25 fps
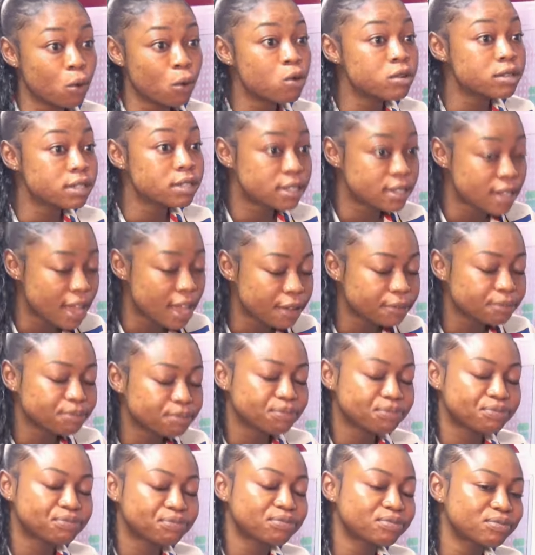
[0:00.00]
Onse
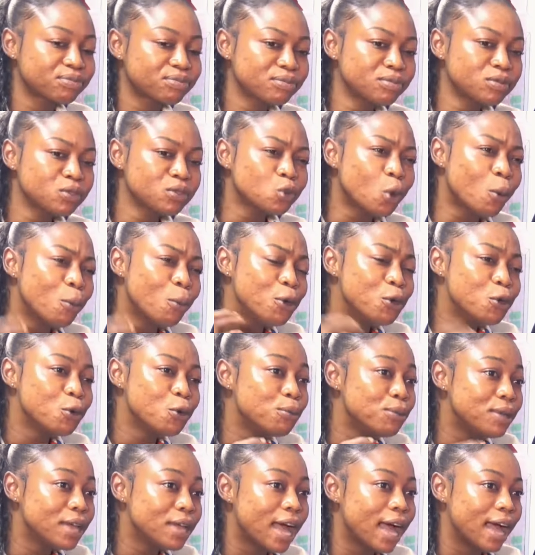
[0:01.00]
omo
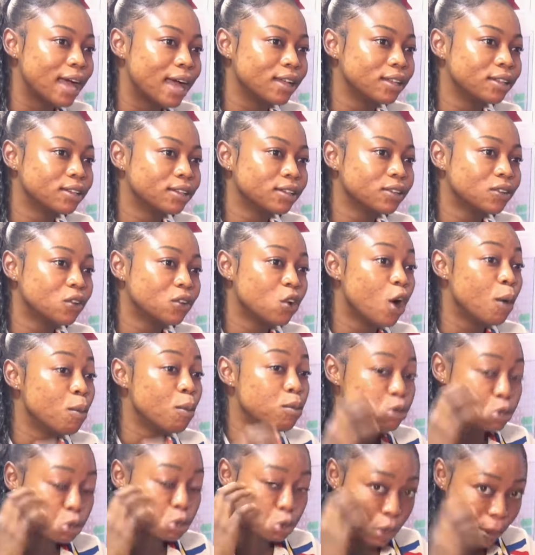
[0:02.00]
yobi a
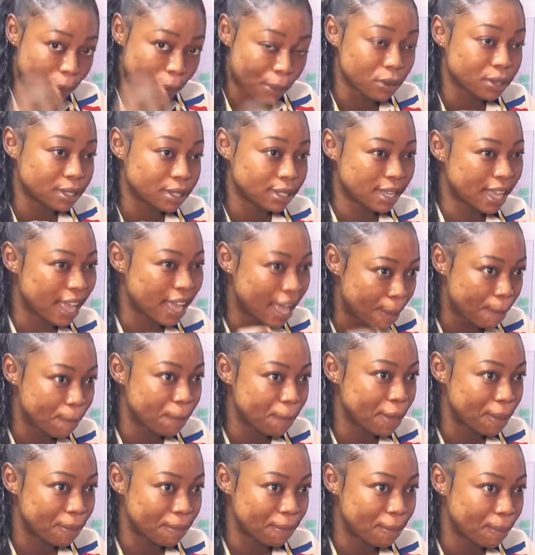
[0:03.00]
omo support
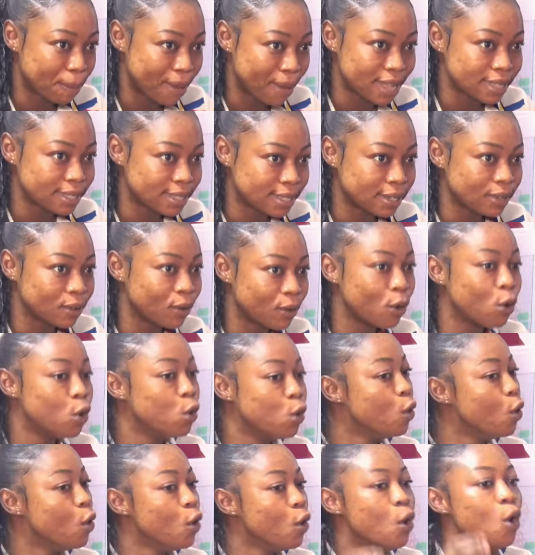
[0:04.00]
MPP party.
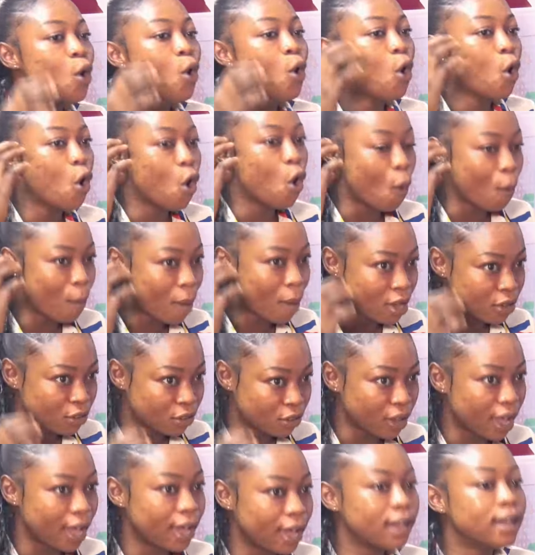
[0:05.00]
Aye, just omo
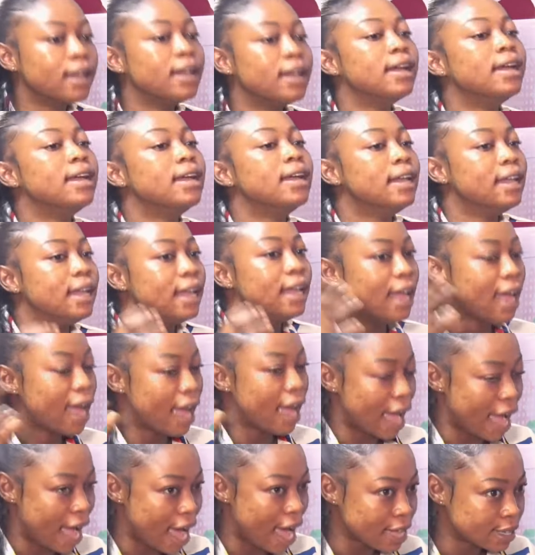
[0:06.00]
buy e. I
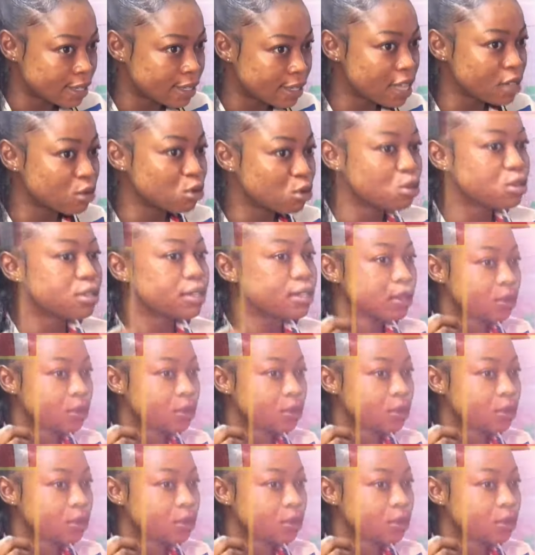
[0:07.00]
have to say omo